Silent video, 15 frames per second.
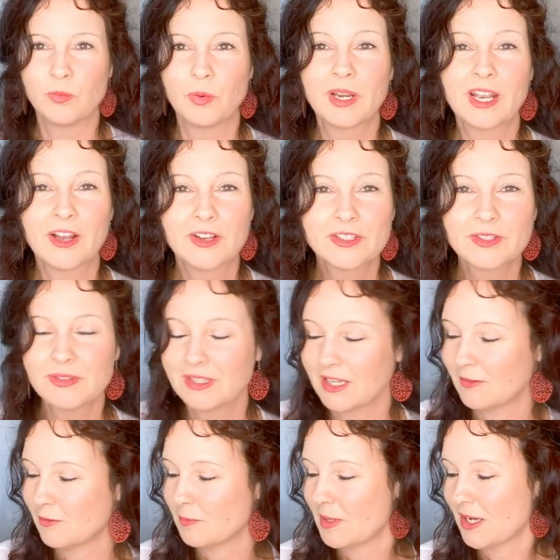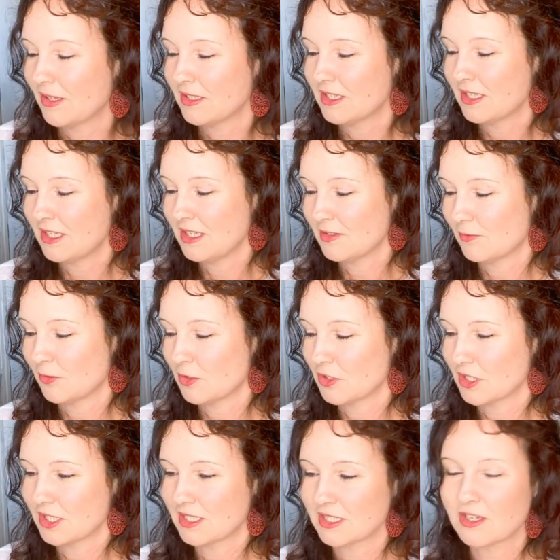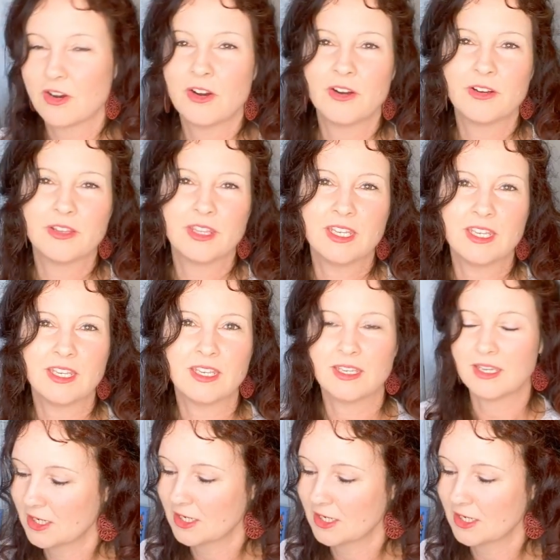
What I also love about these versions are the